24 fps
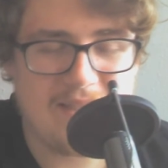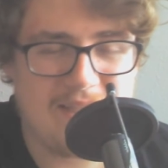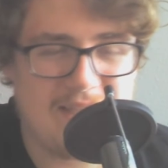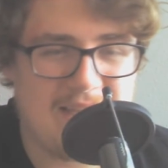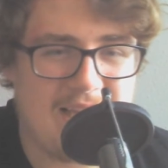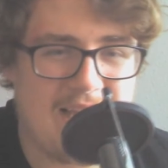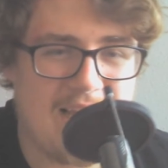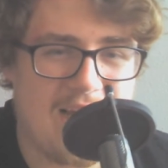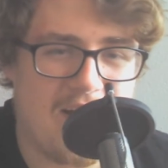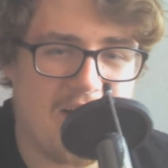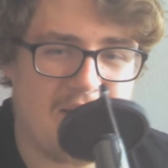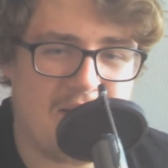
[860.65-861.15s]

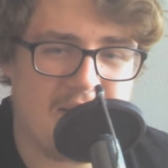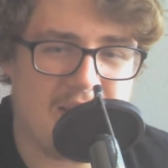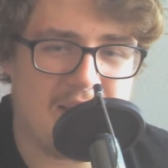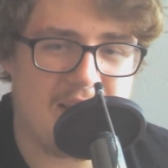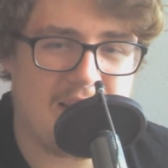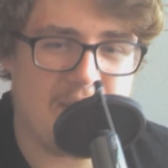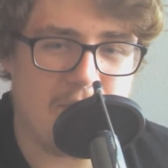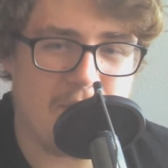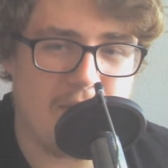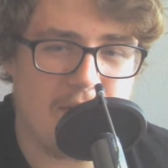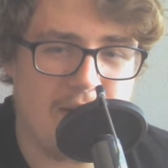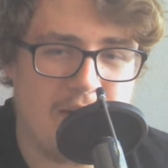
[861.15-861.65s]
Yeah, I don't
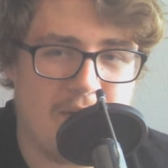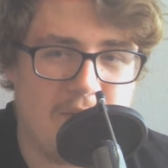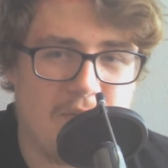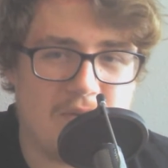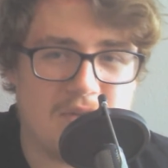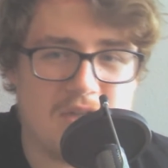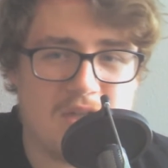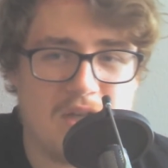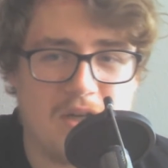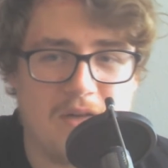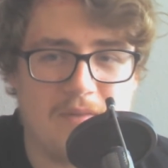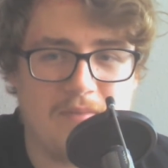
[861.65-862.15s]
think he will.
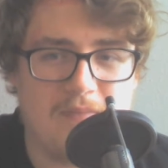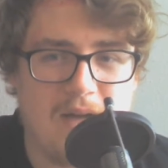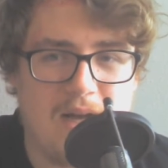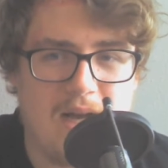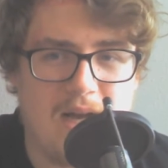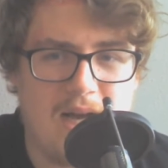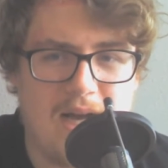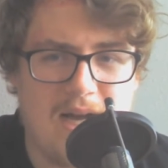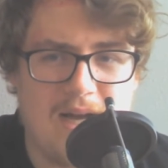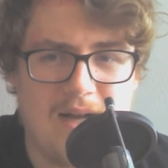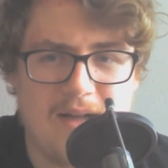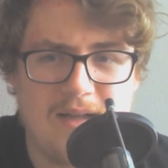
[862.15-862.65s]
Also,
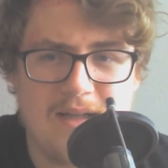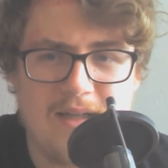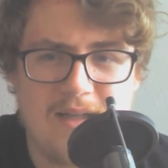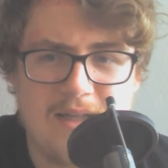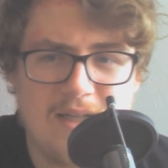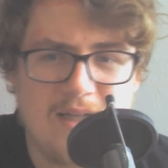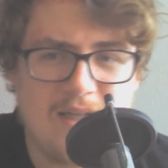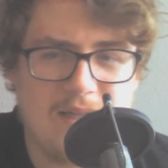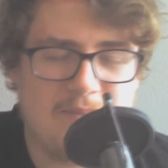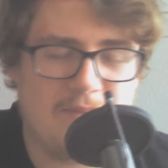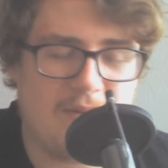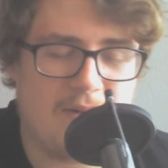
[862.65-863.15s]

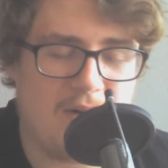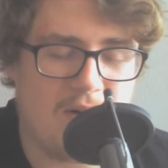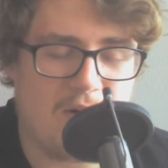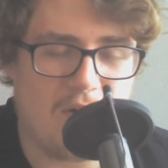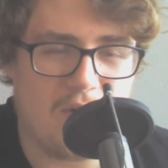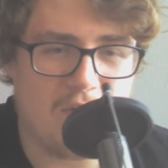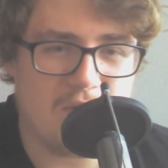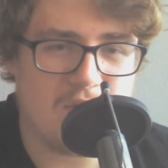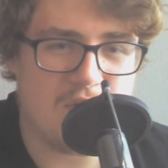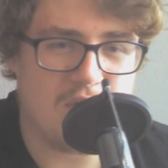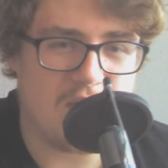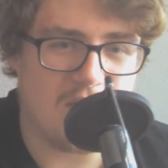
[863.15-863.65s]

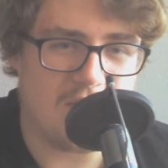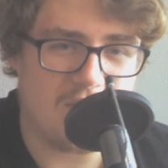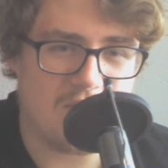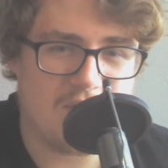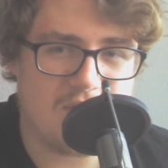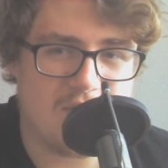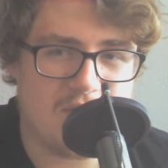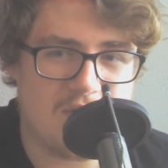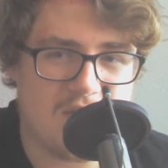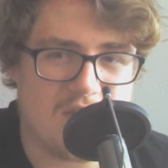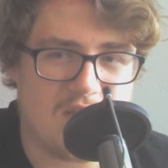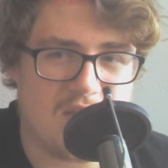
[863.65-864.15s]
Mahal told
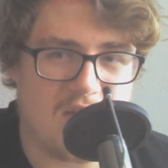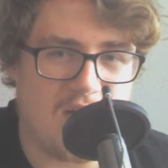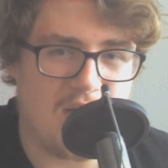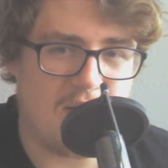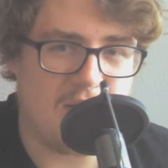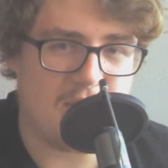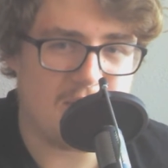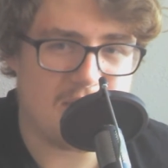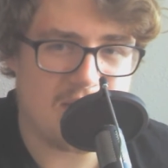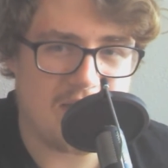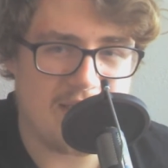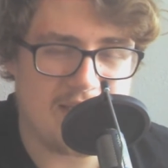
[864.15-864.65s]

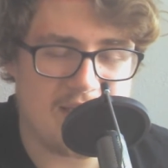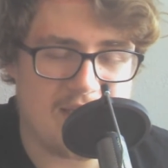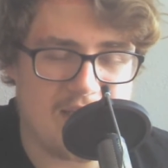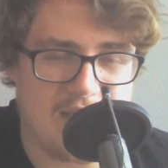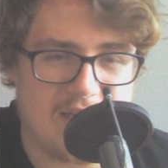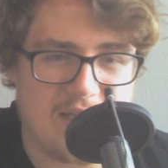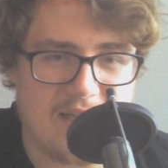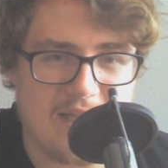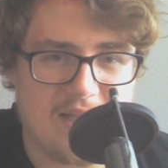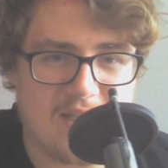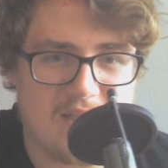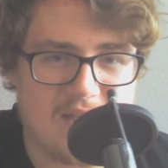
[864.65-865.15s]
Styles that he's going
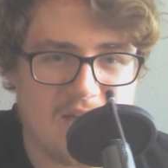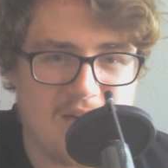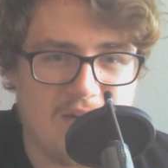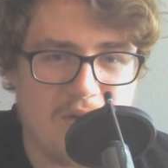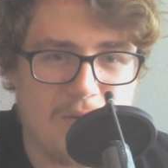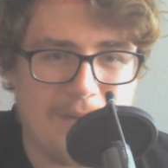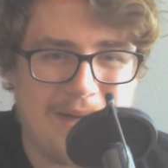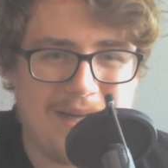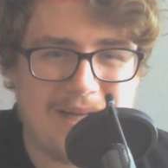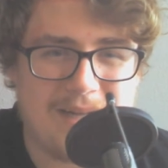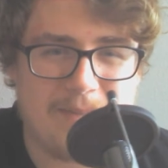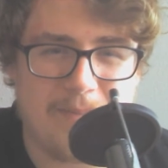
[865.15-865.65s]
to get the
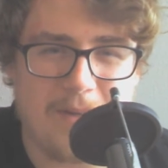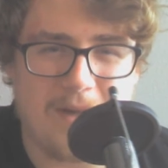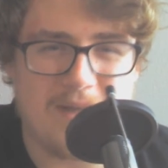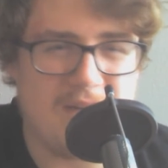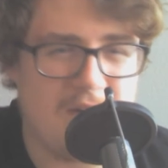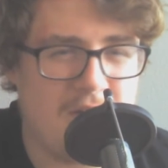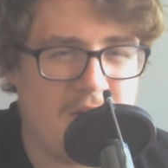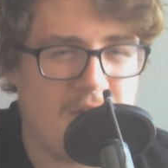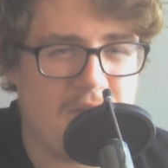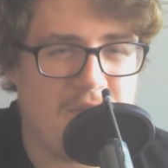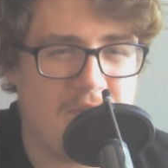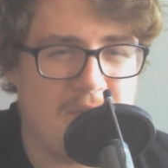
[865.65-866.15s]
title back, but I
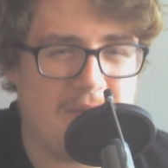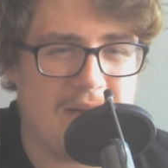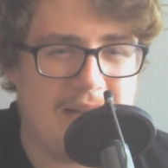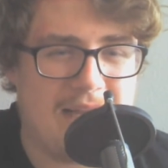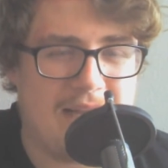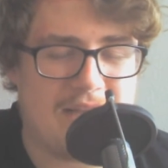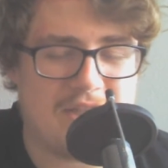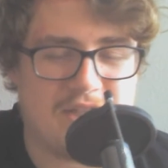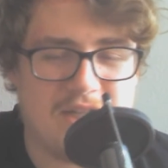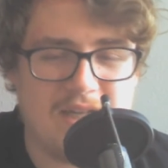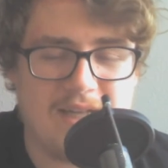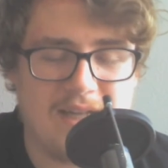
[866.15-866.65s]
don't know if he will,
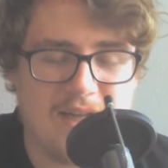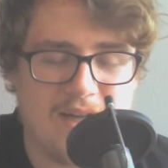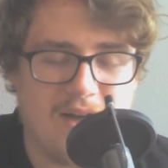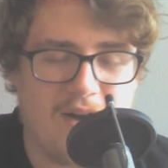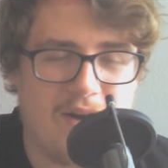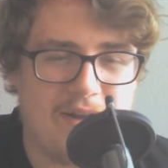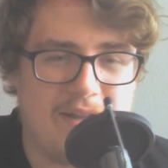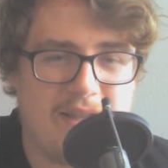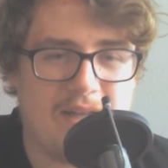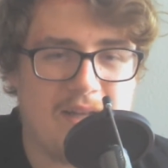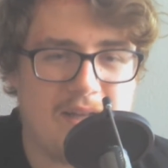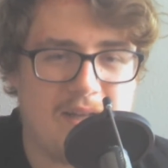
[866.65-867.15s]
actually.
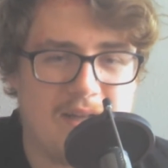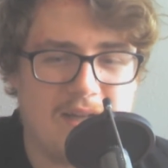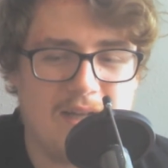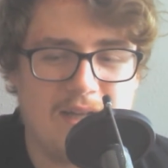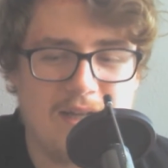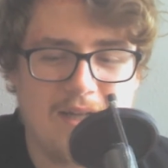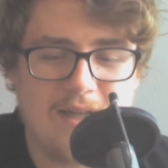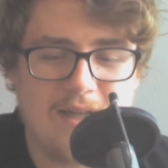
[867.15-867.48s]
I think...